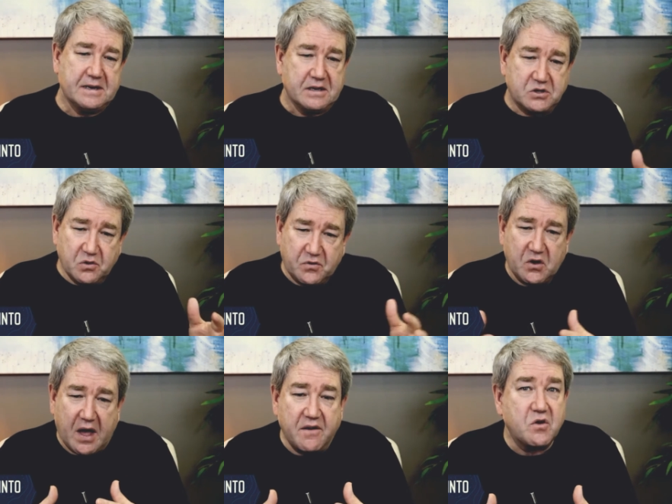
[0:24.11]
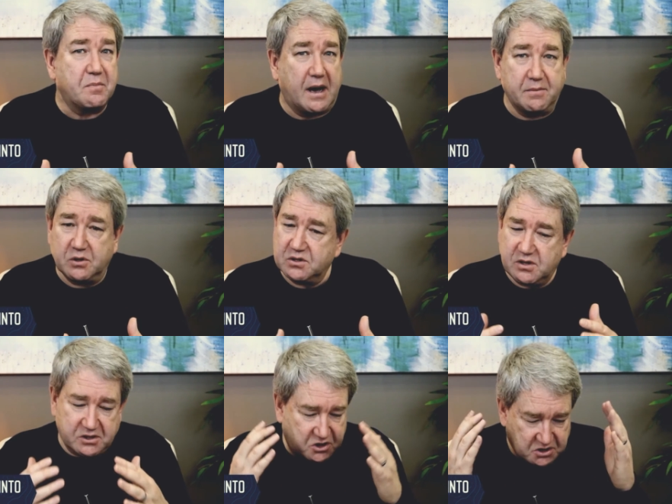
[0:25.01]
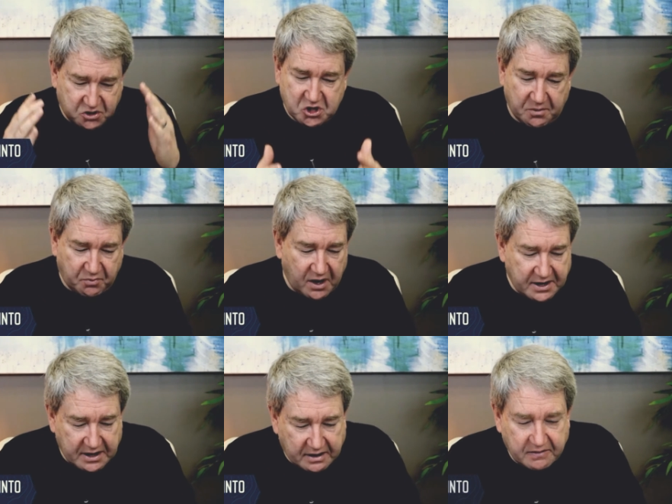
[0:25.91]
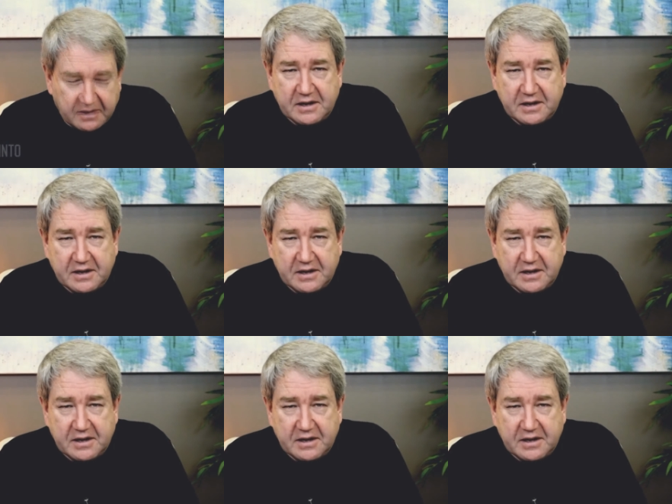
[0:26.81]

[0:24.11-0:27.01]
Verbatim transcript: So, if you have your Bibles, let's just jump right in.